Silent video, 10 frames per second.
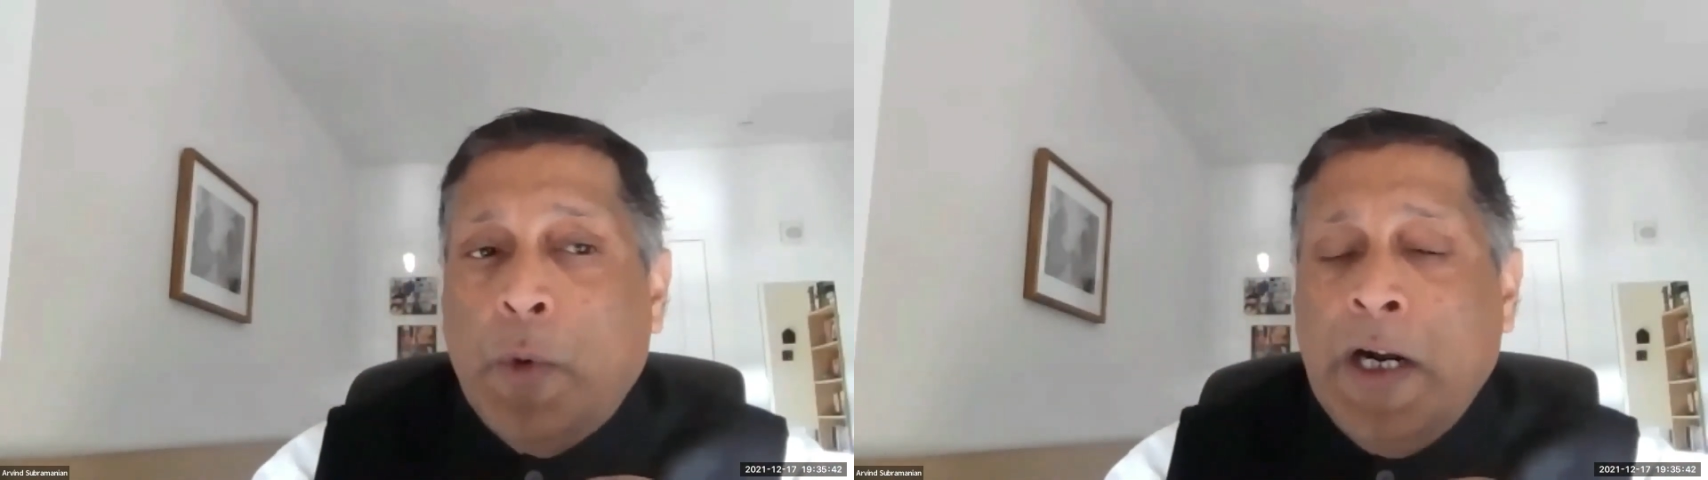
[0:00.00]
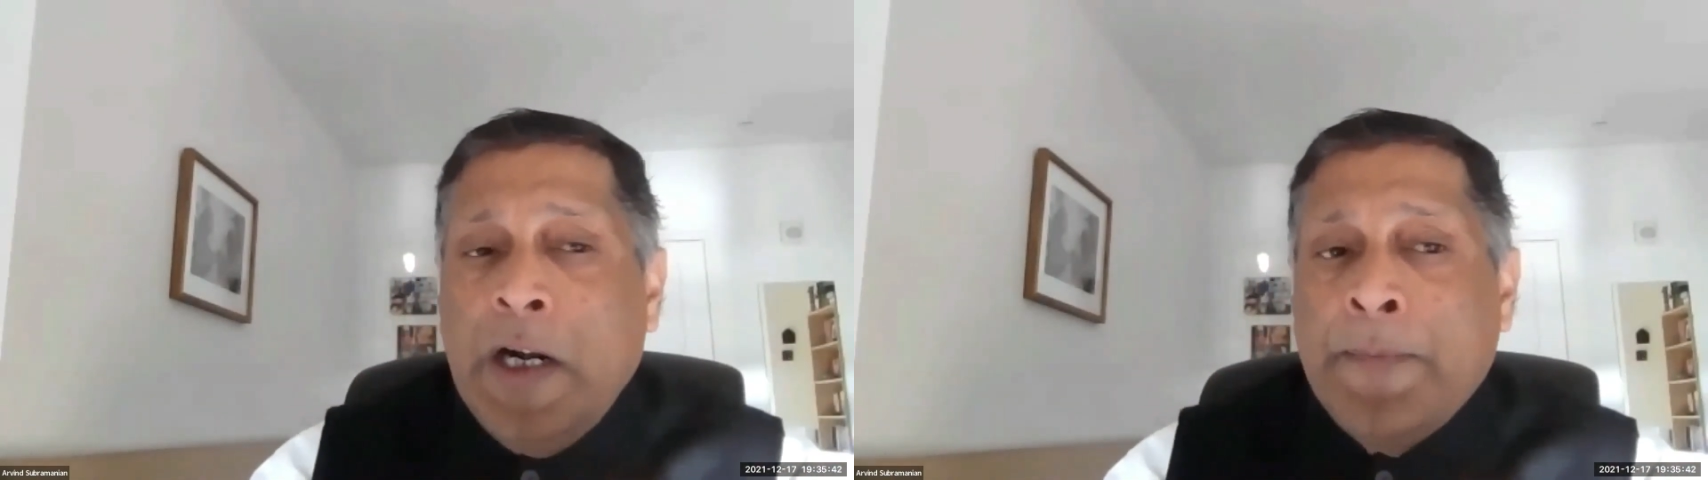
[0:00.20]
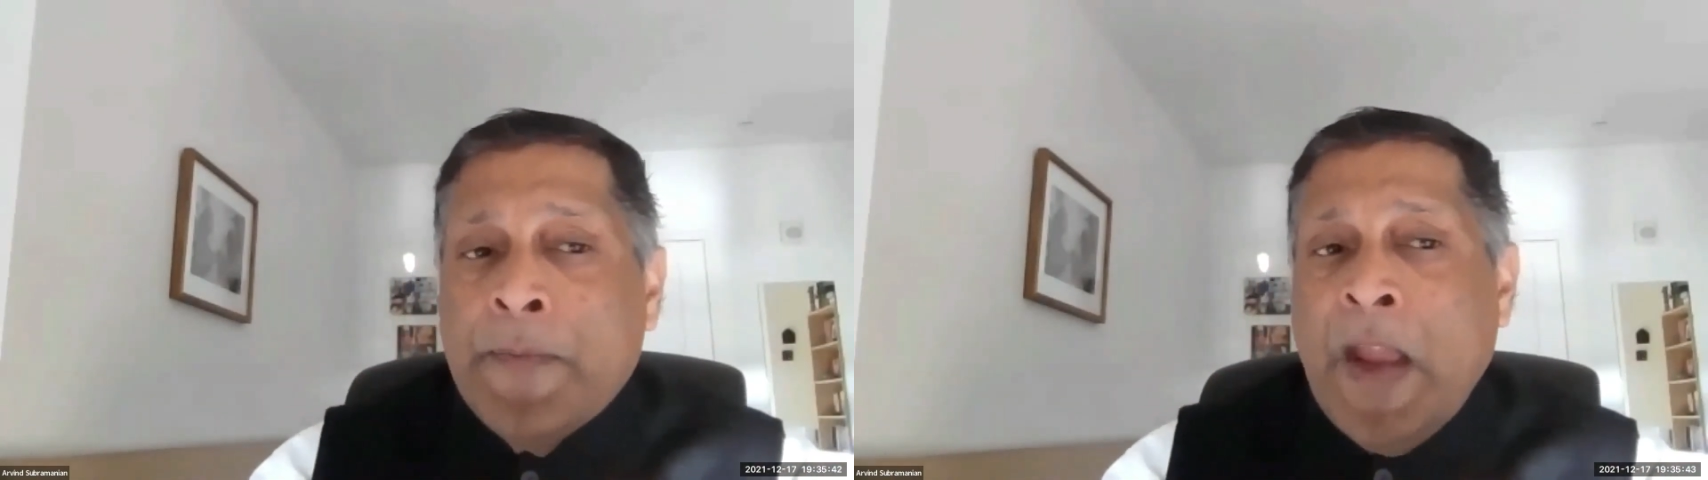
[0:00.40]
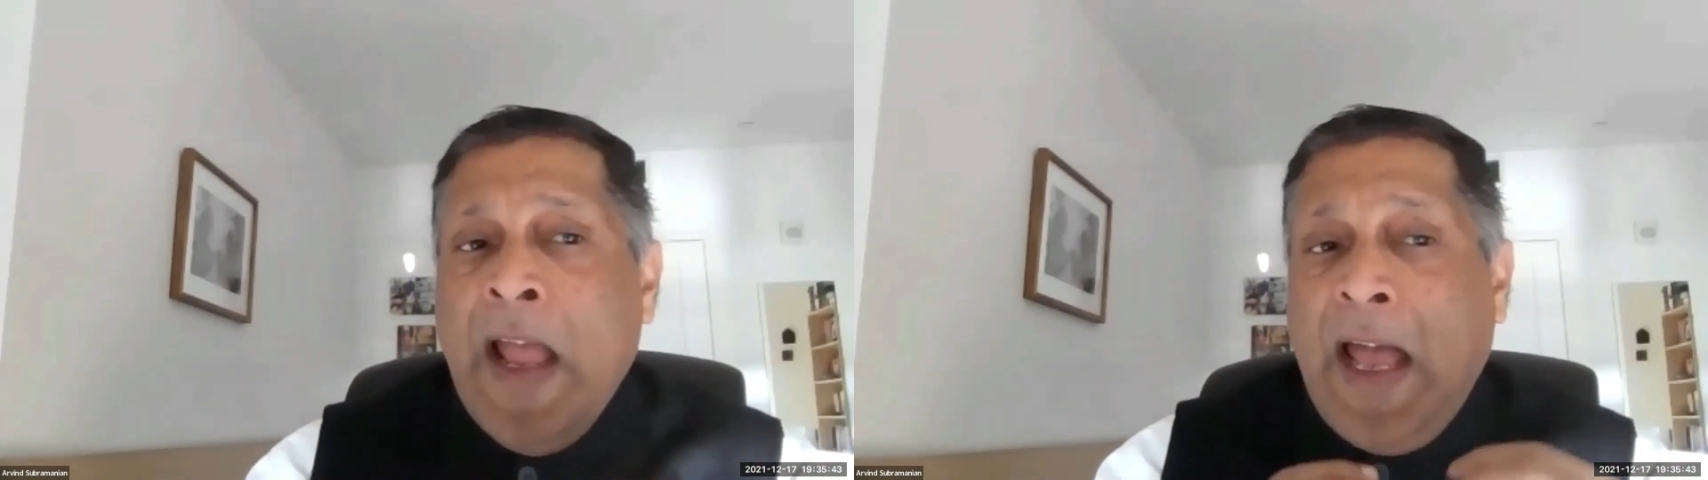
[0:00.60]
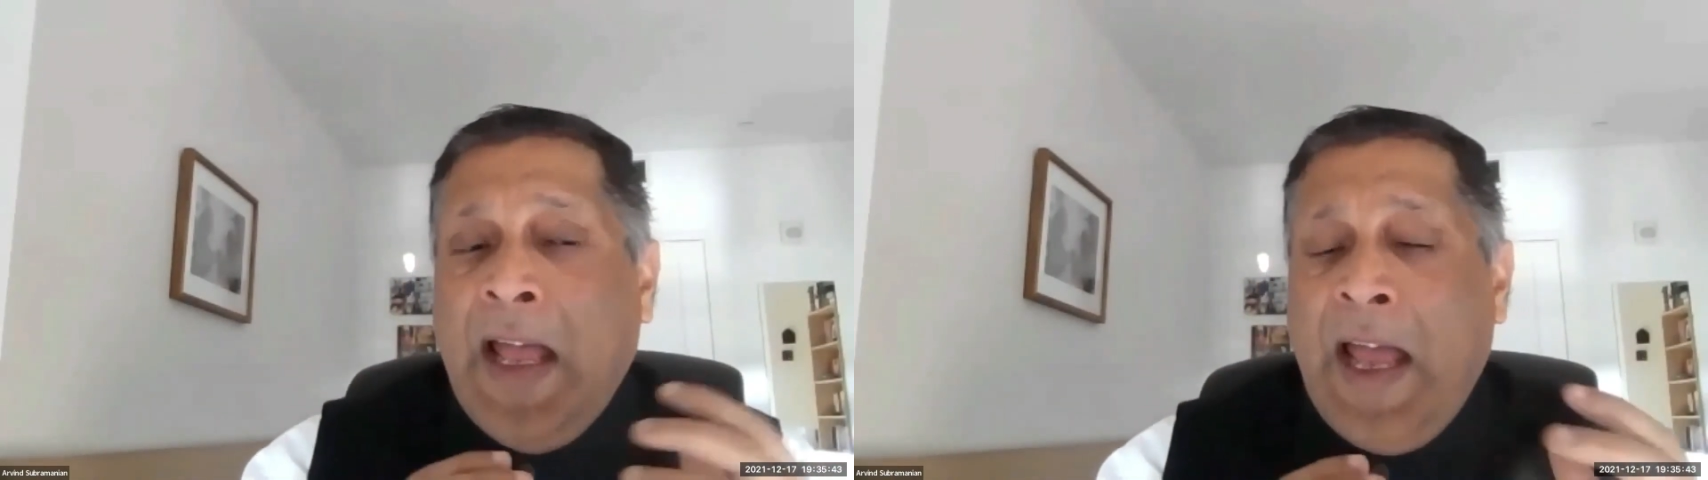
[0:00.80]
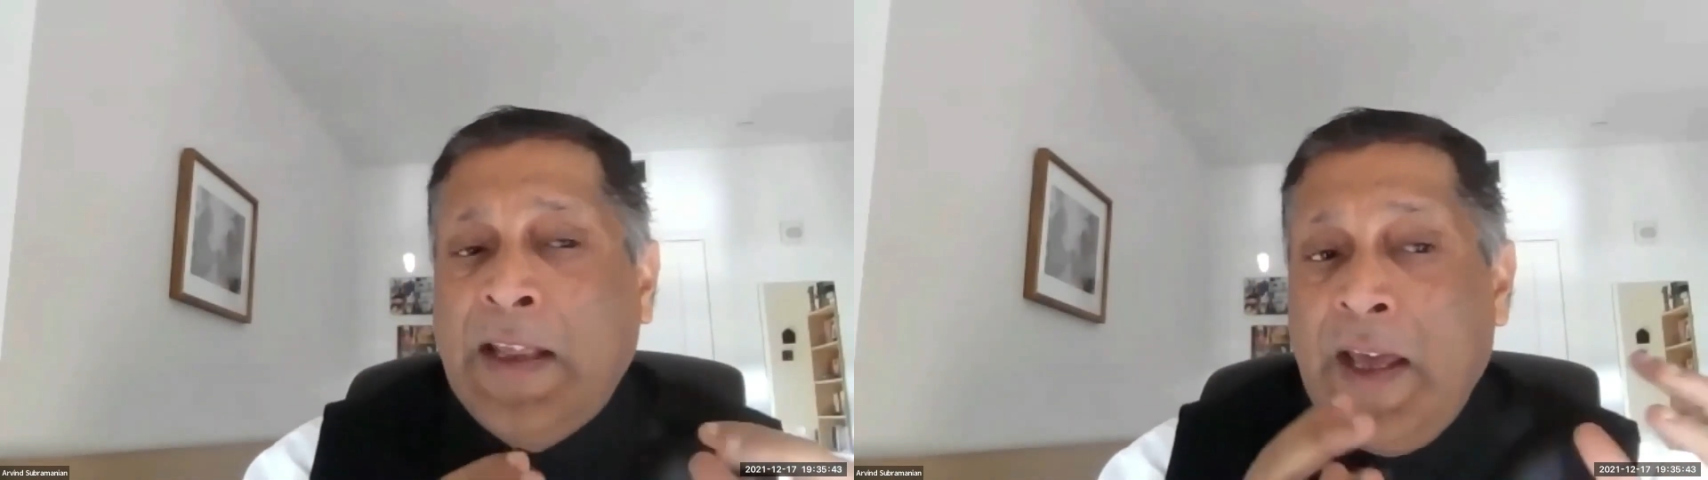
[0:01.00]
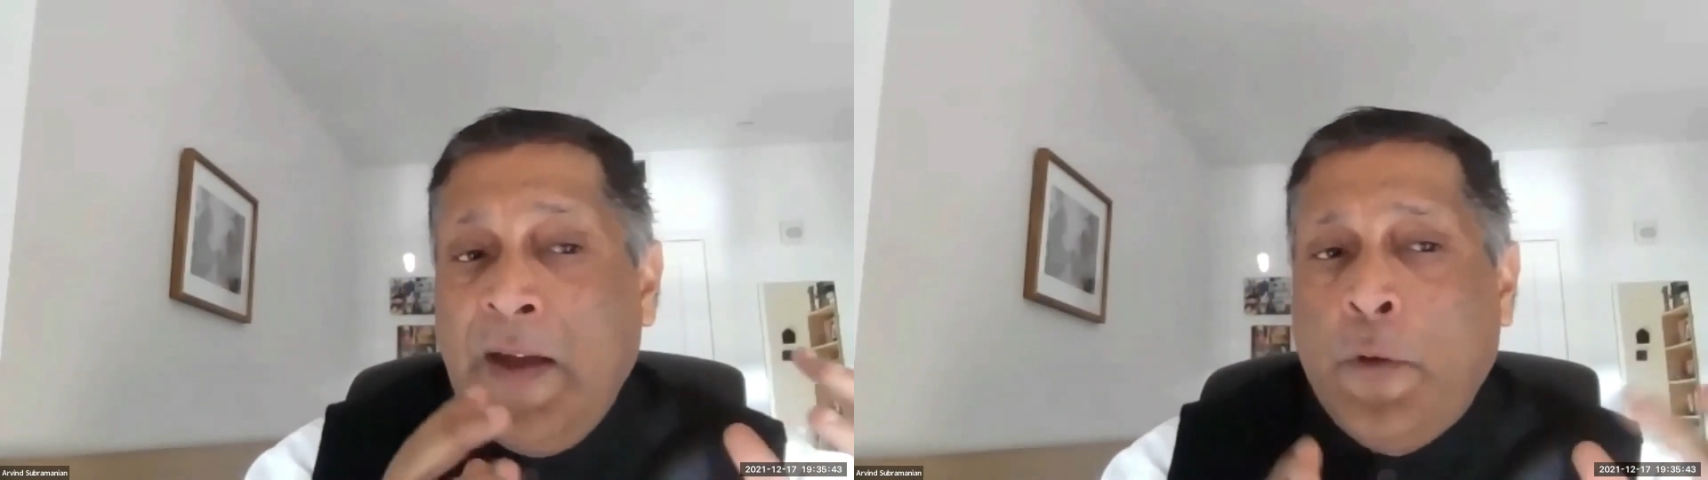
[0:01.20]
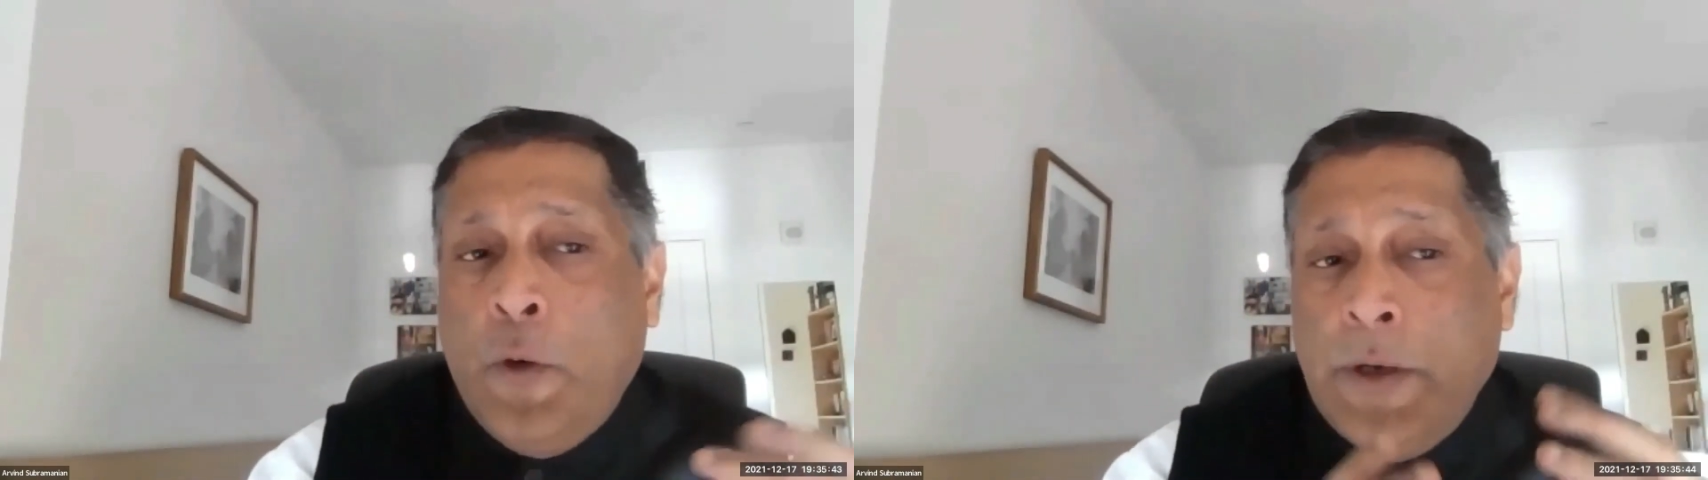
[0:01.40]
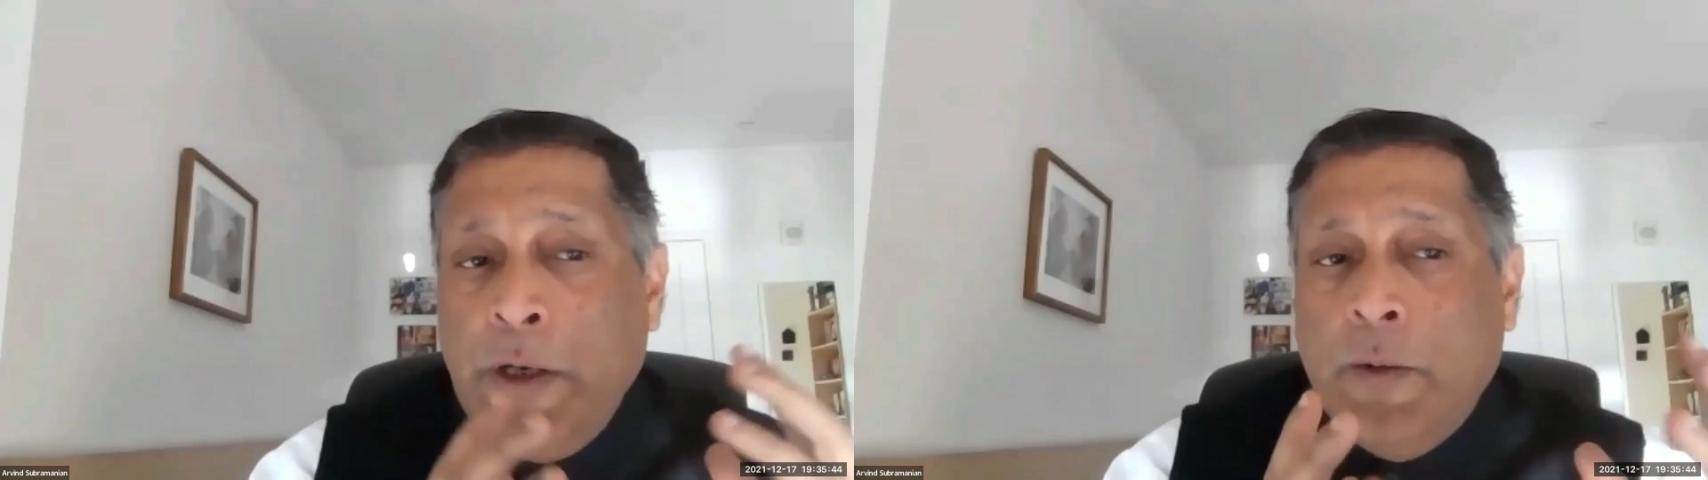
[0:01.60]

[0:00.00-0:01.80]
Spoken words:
world, and therefore,